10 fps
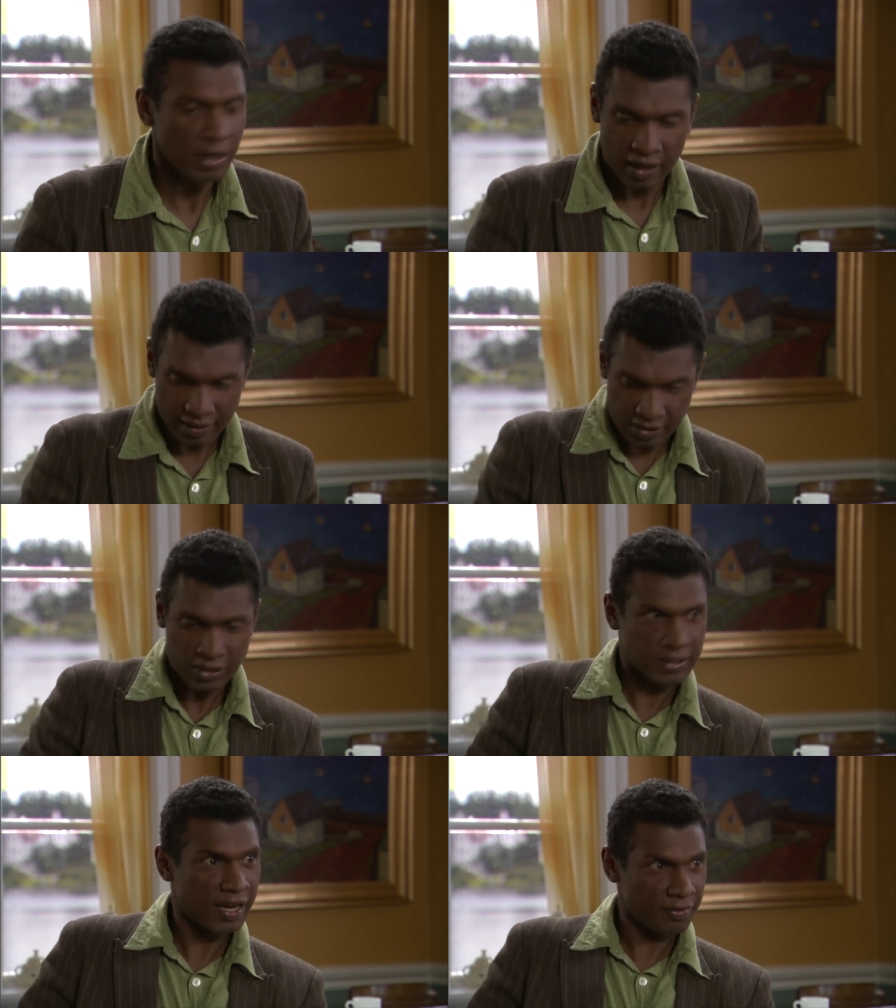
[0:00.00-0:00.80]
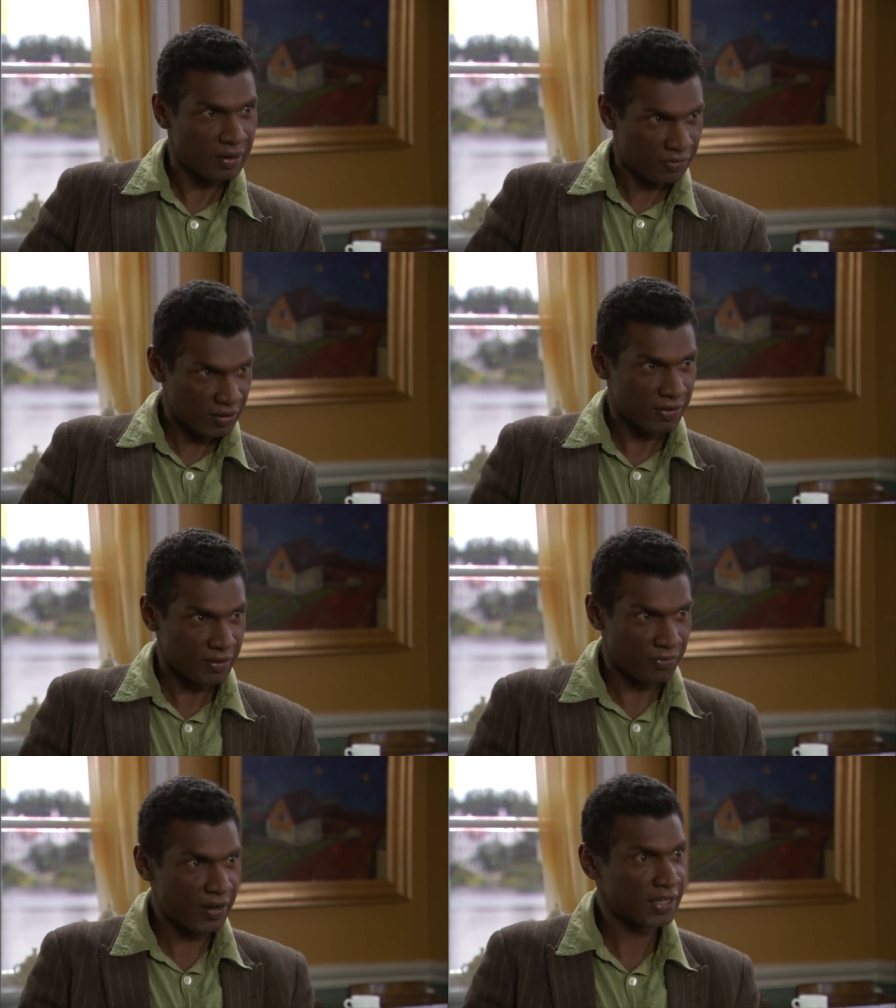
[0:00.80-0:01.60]
And this is kind of
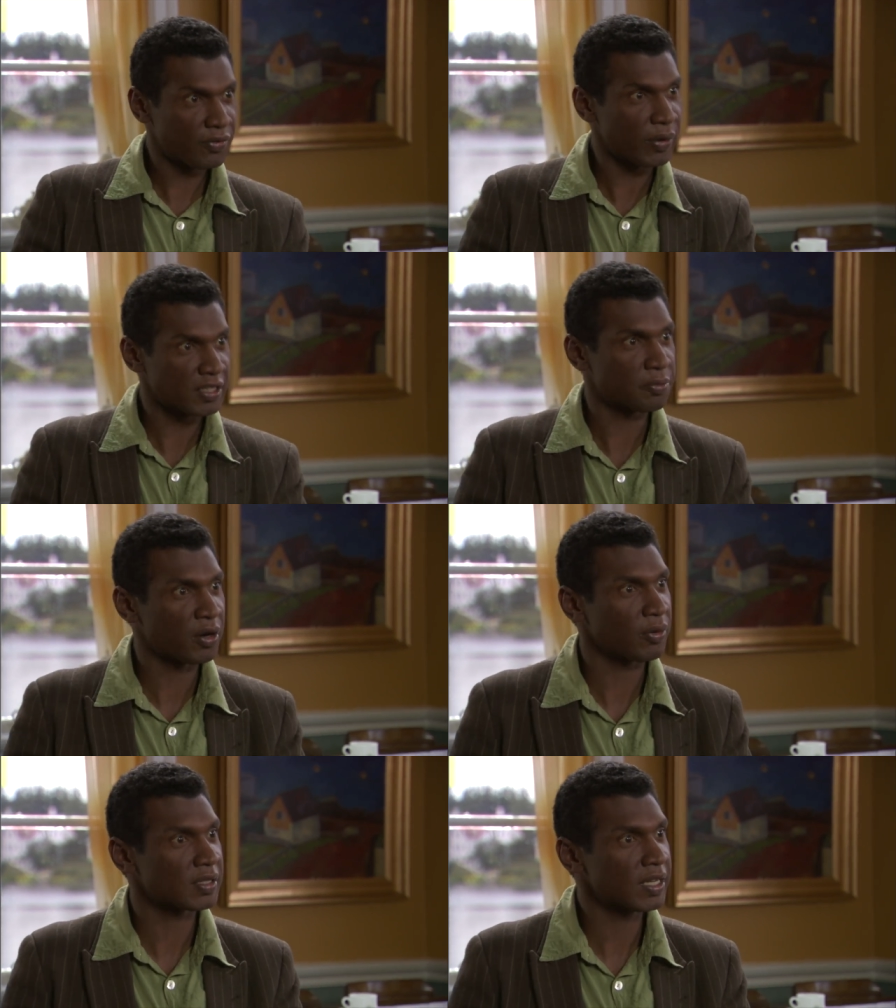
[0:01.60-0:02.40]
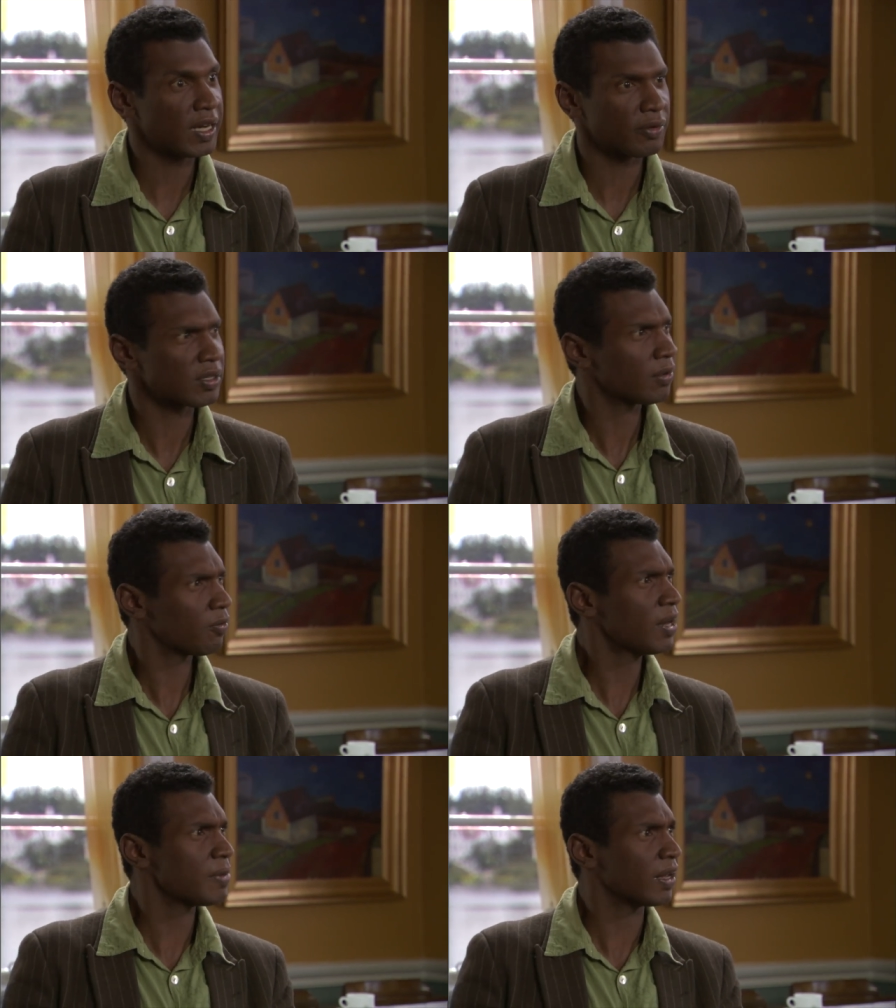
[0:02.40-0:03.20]
effectively yeah. what this book was saying. I was like, yeah.
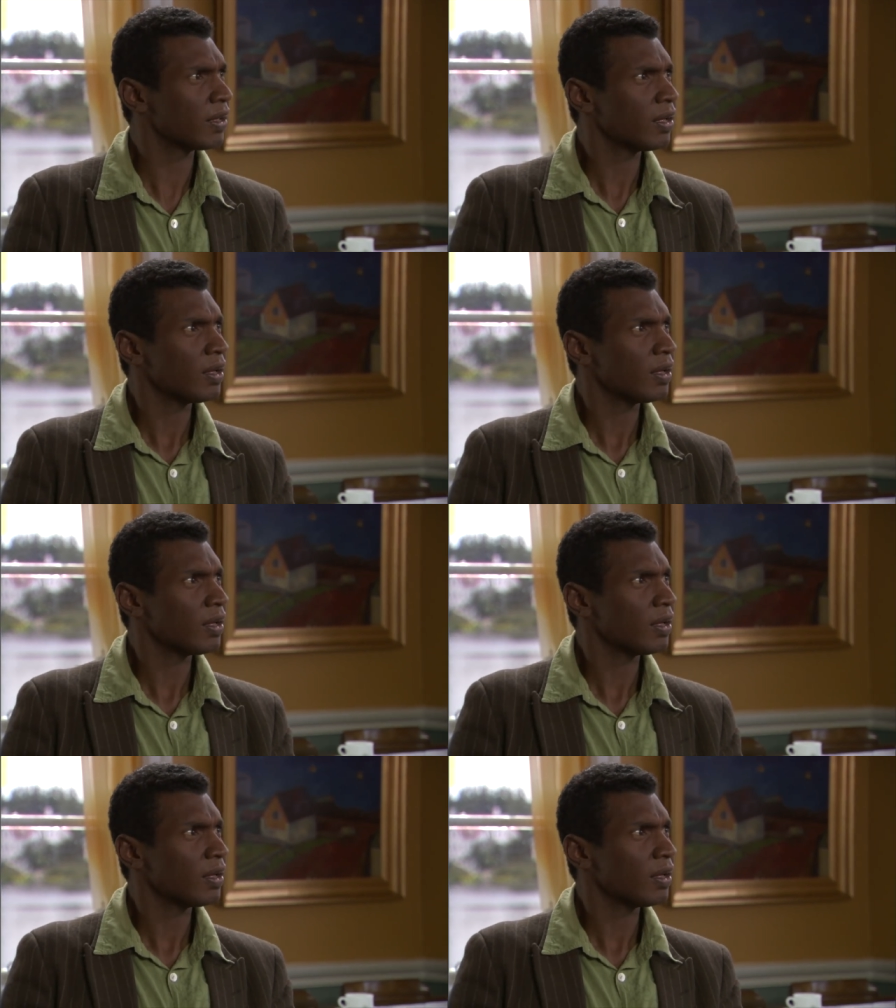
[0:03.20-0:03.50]
wait a minute.